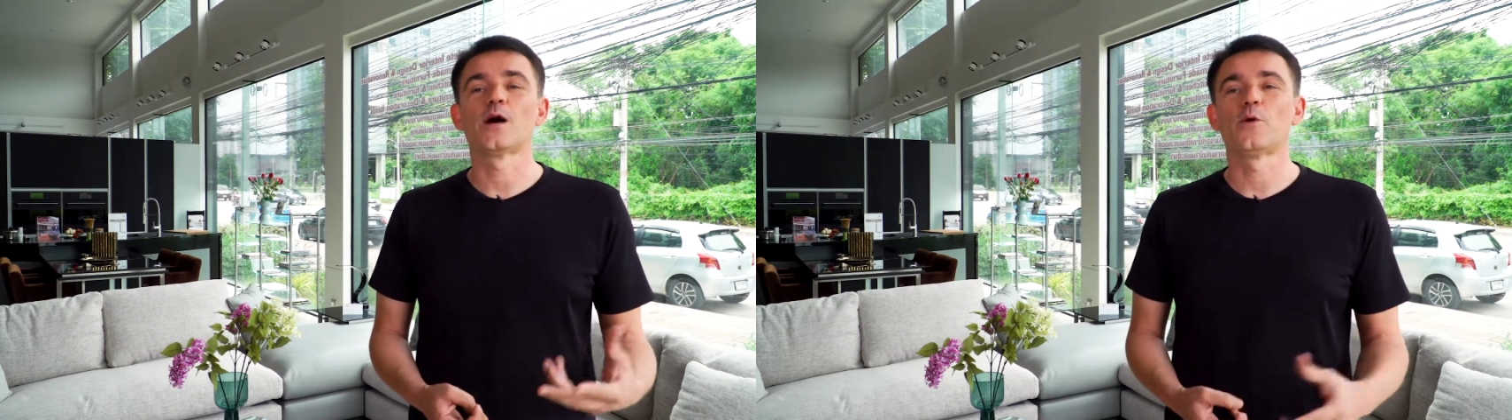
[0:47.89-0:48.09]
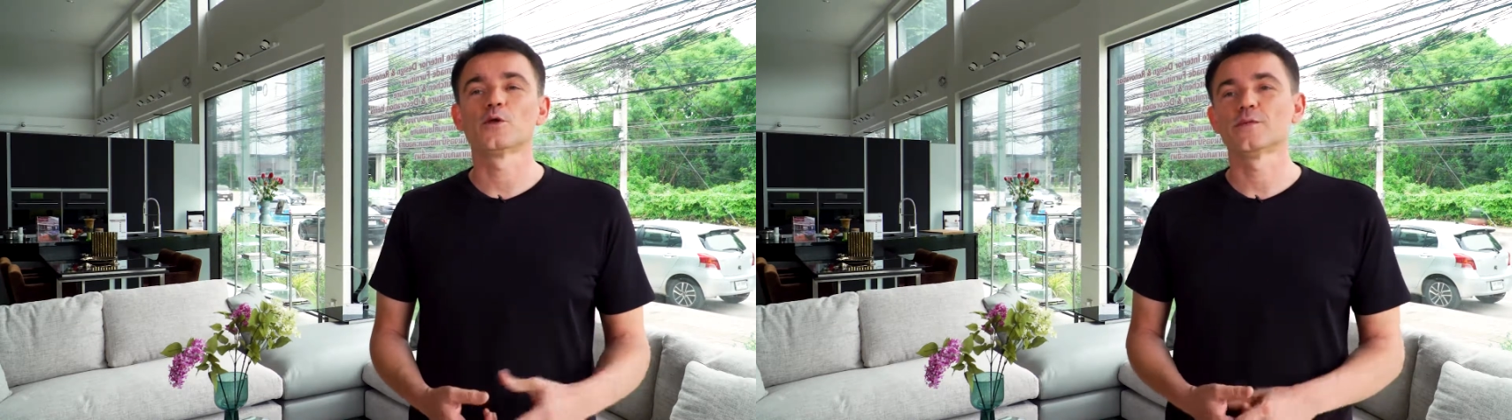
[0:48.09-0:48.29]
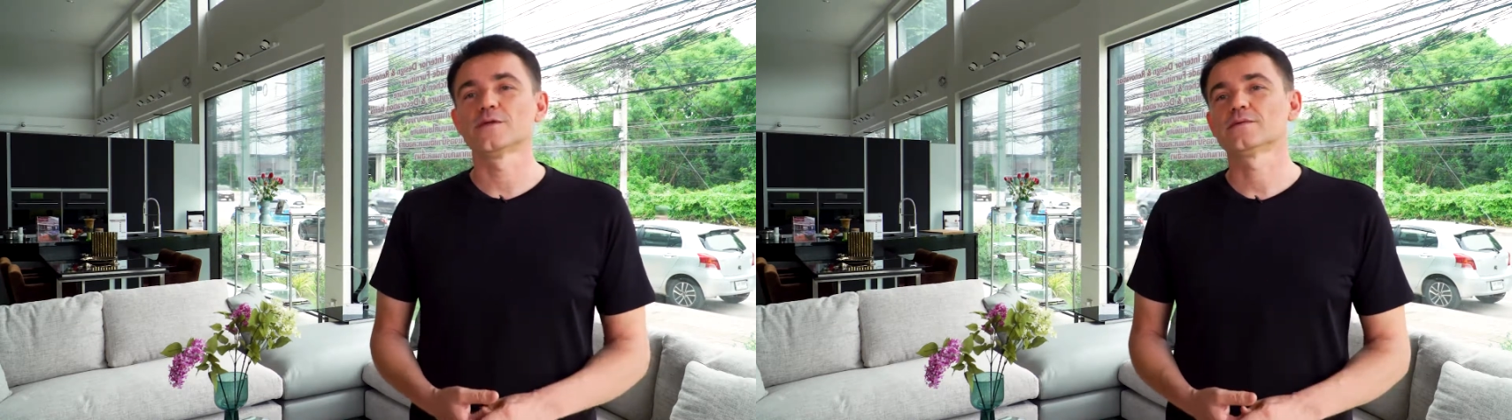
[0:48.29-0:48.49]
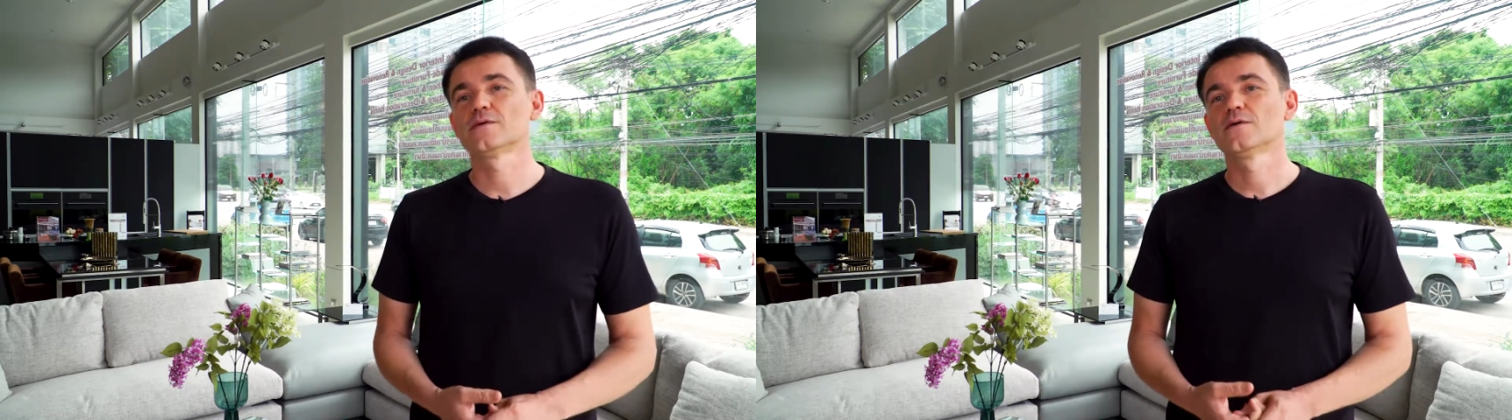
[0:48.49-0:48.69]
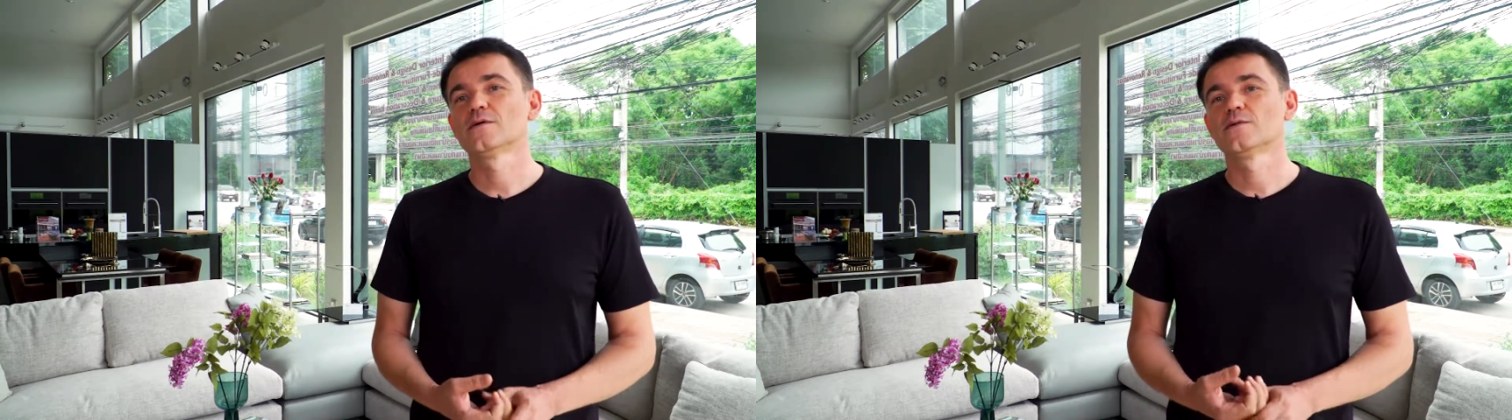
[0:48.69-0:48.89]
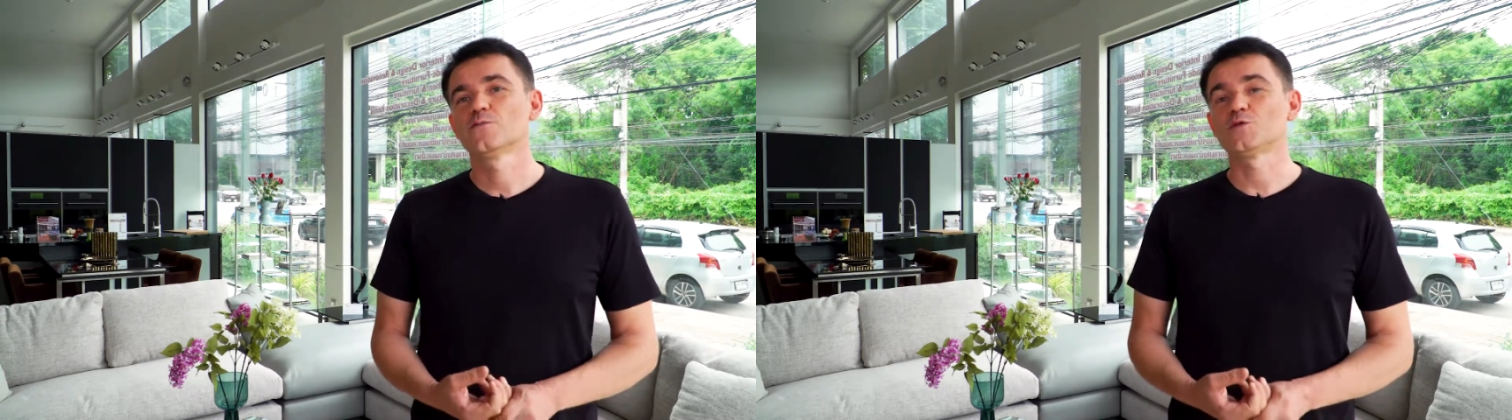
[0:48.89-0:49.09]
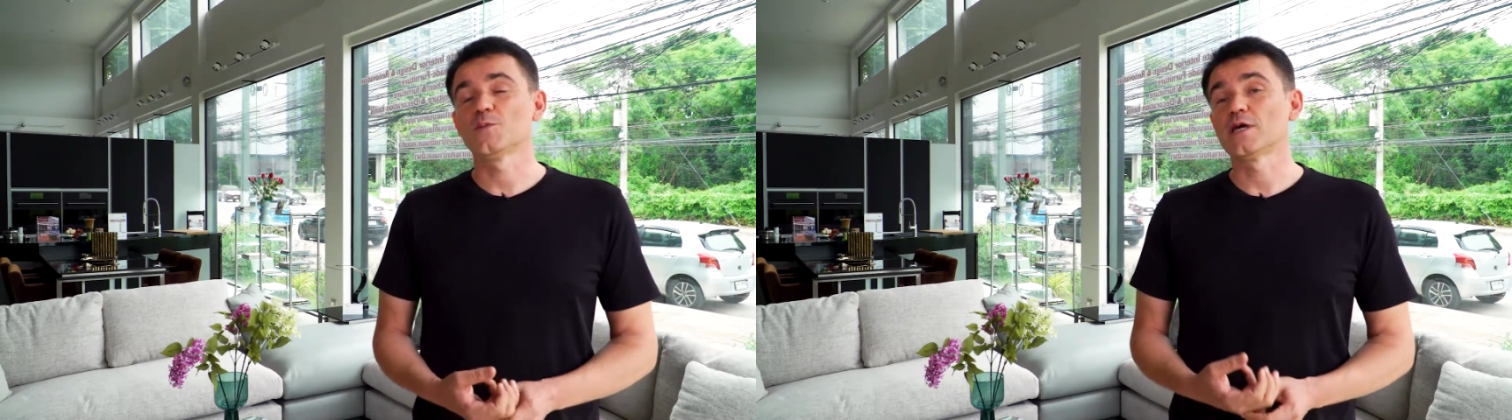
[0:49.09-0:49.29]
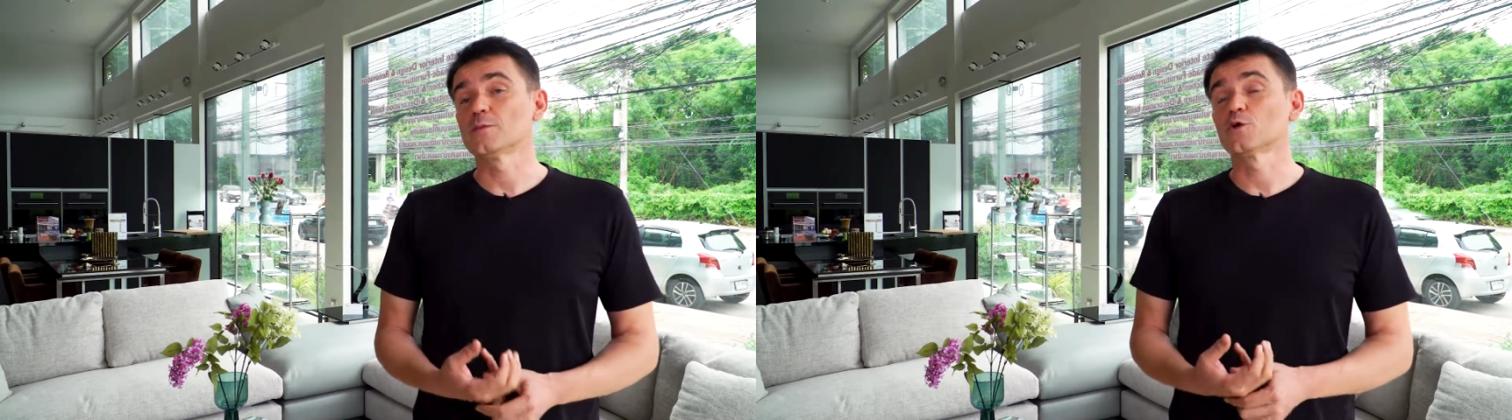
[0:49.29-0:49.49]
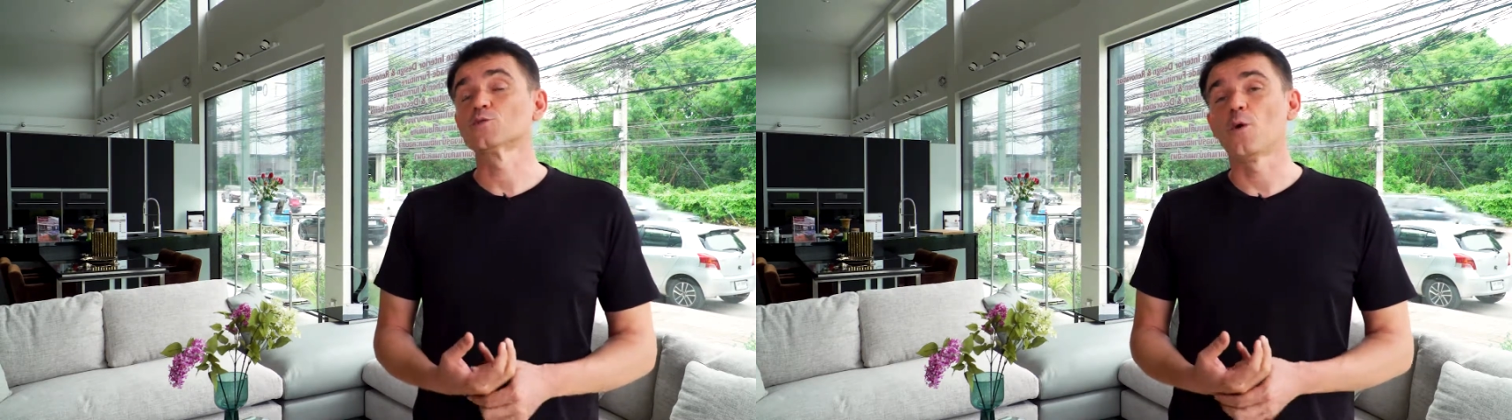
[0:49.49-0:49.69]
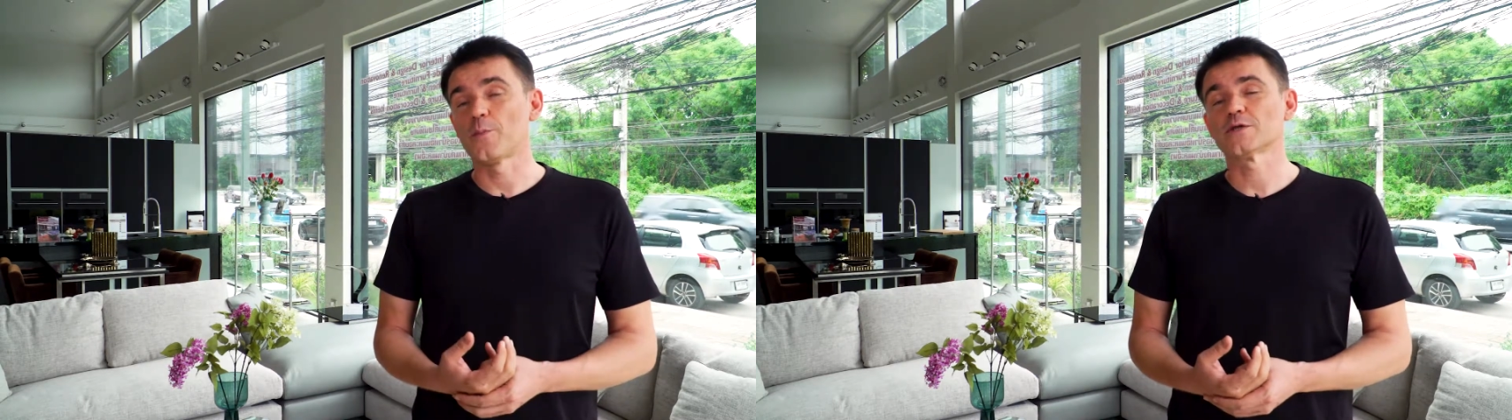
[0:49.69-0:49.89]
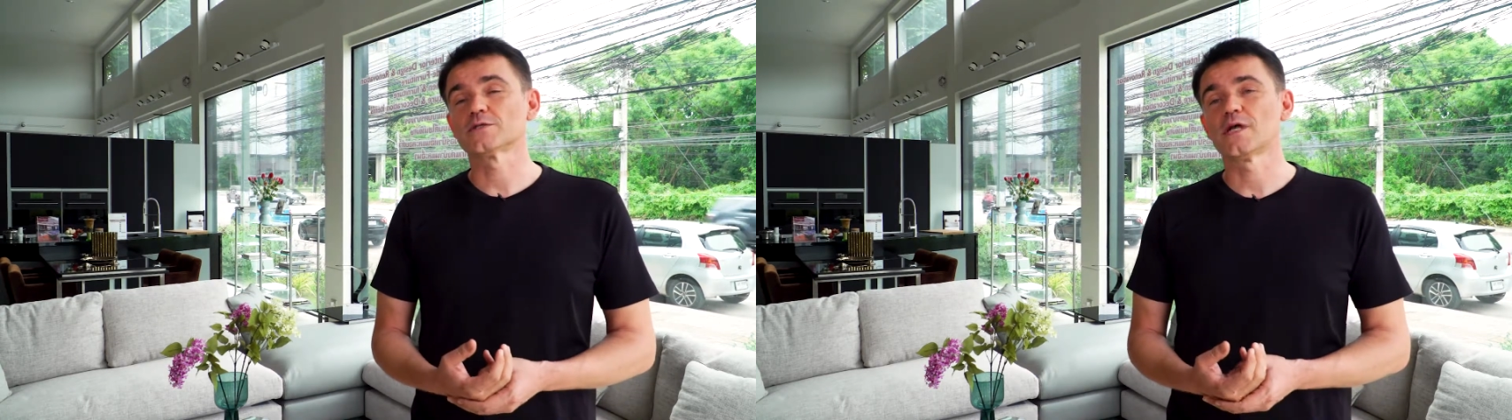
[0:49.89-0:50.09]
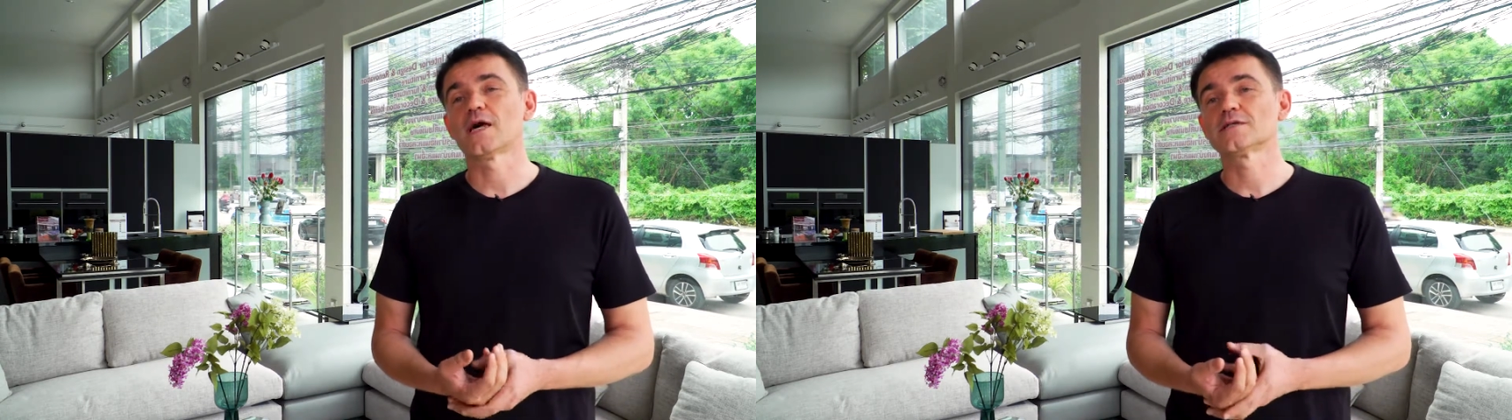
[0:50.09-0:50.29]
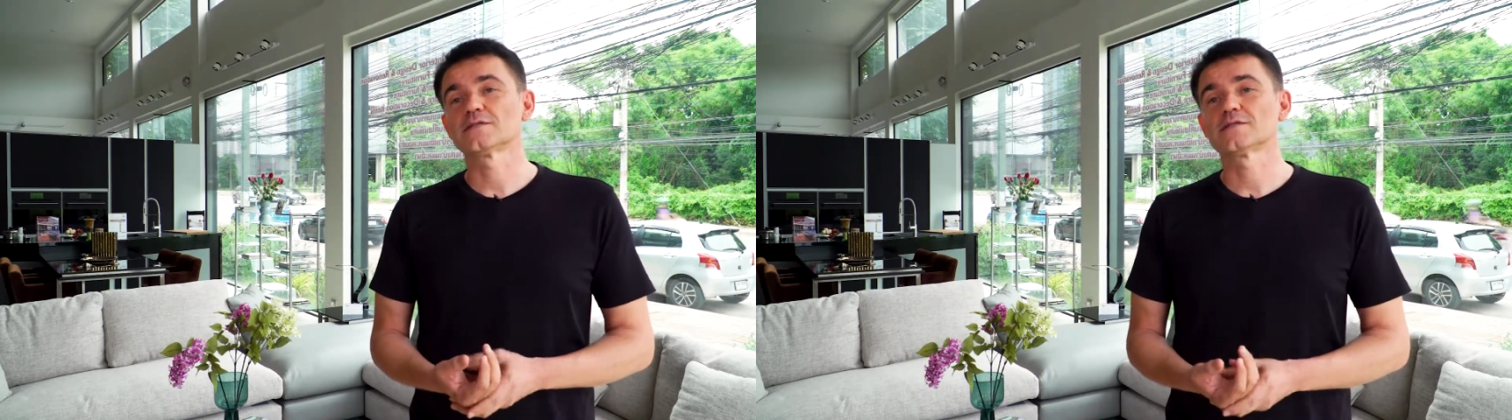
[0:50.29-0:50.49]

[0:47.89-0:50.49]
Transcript: apartment, which make it much more personalized.